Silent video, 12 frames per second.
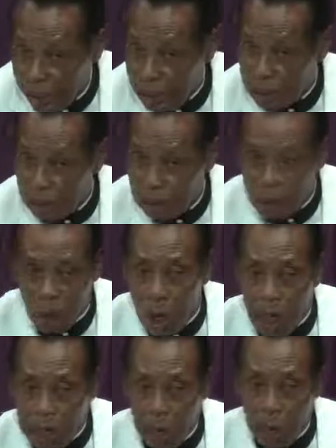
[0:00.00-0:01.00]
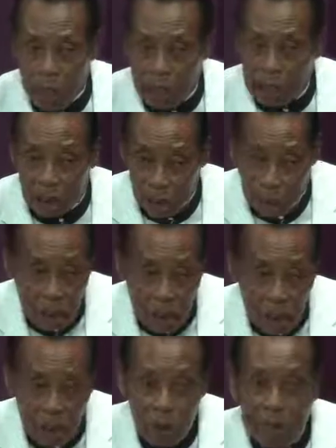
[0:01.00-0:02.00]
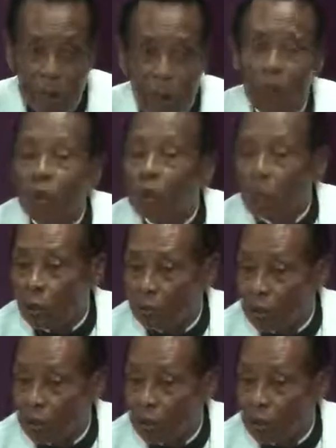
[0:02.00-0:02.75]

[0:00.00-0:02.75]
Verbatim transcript: can talk words you cannot grow